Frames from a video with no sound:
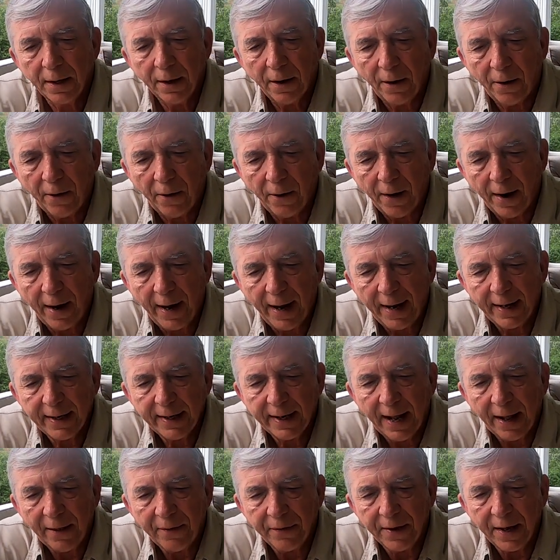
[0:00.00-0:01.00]
All right,
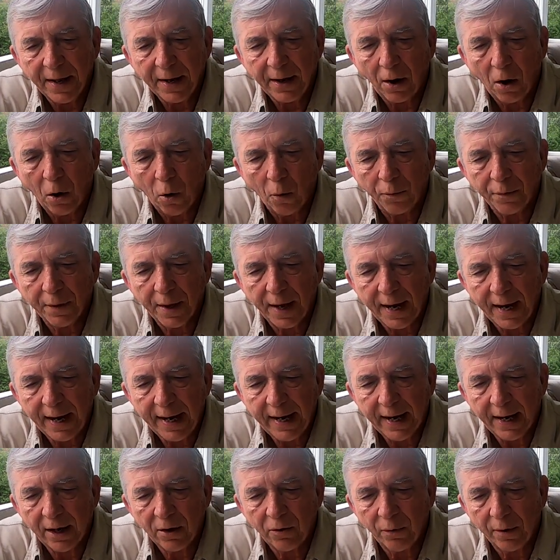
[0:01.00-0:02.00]
and then on the
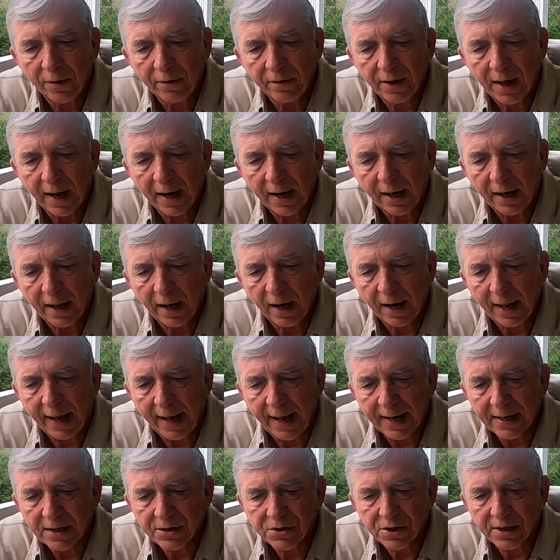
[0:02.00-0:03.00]
head, we've got a little
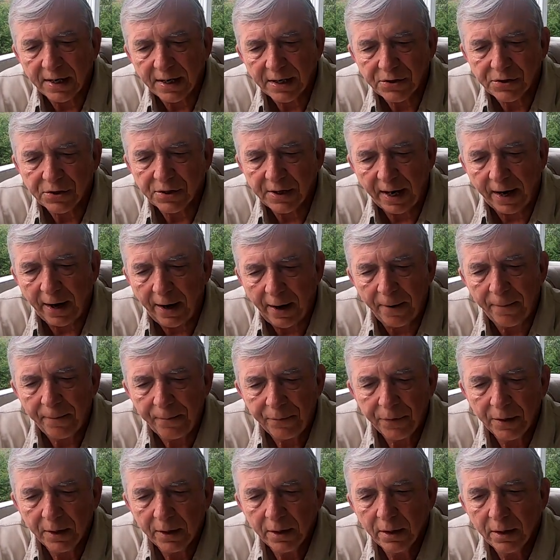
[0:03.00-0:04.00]
excess there.
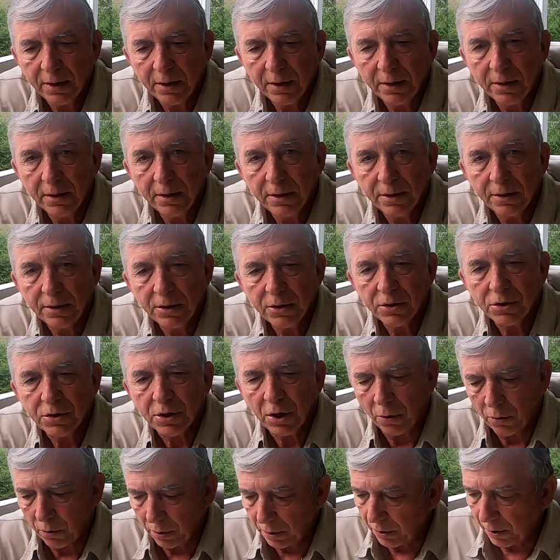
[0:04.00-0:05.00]

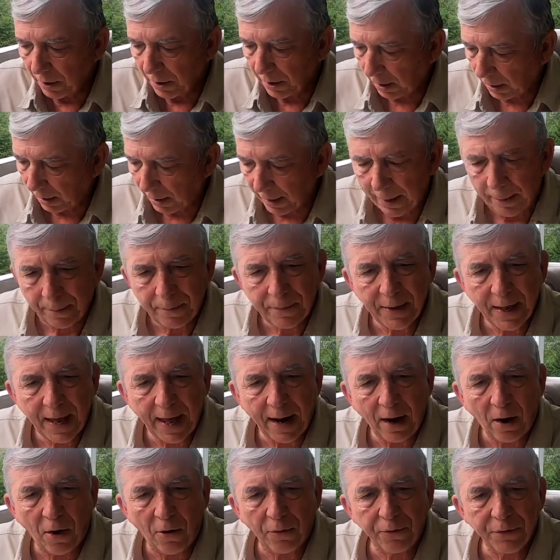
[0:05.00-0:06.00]
So we're going to clip
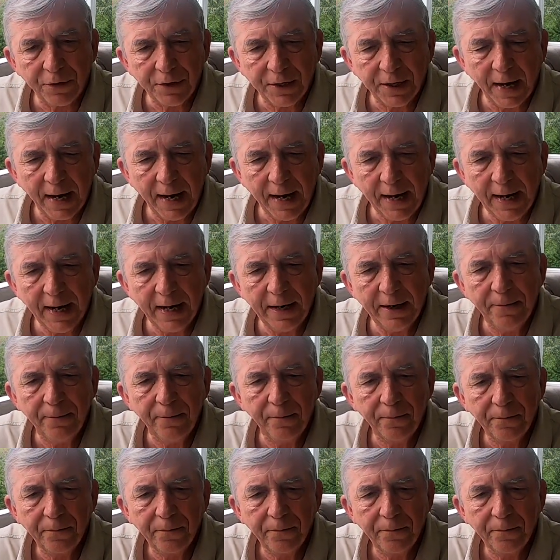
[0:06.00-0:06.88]
that off at the head.